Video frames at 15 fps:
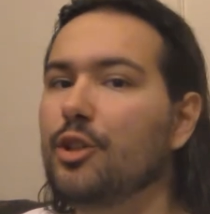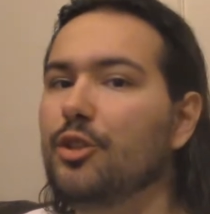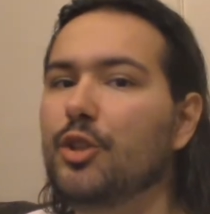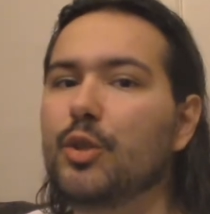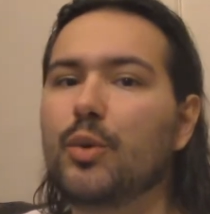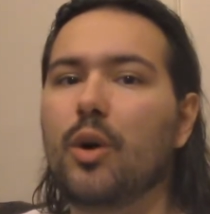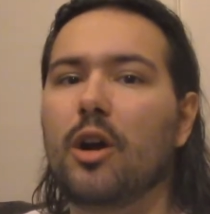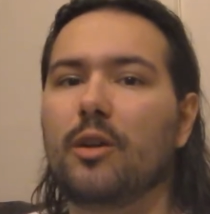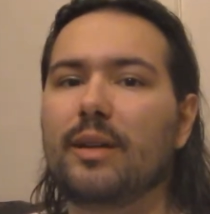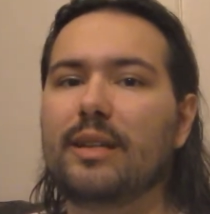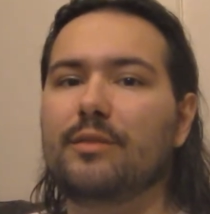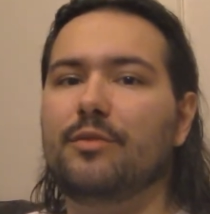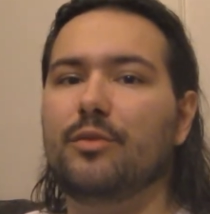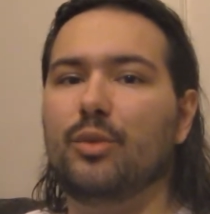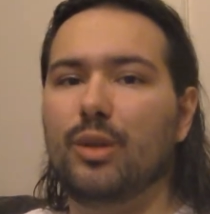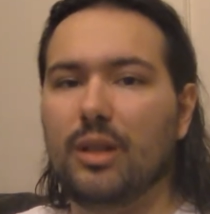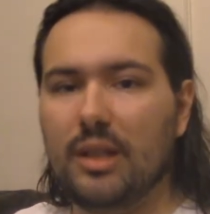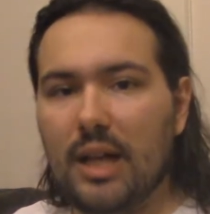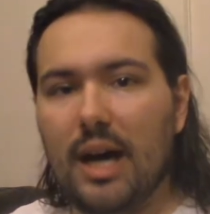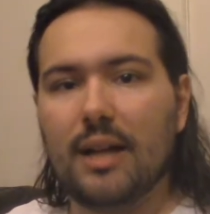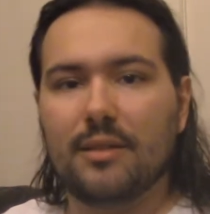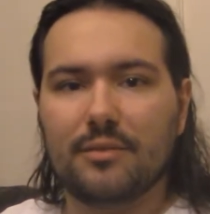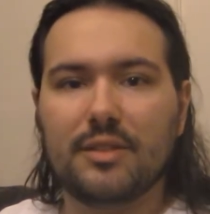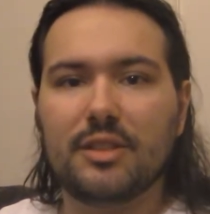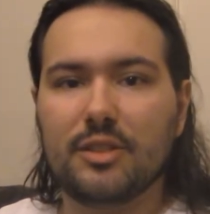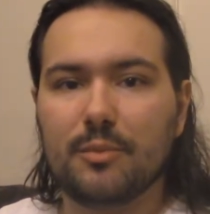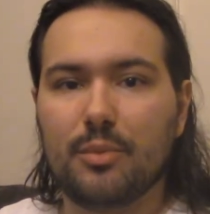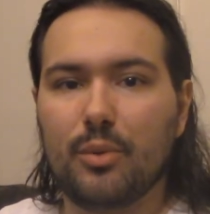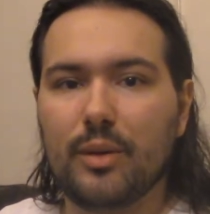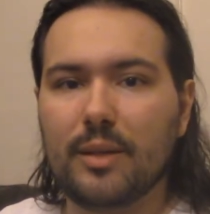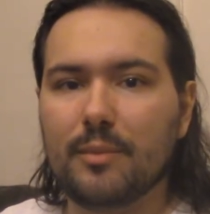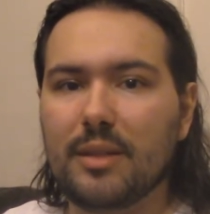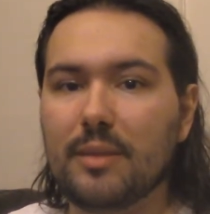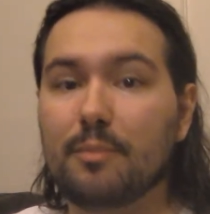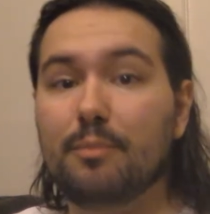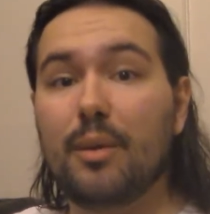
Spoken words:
you are in for a lot of disappointment.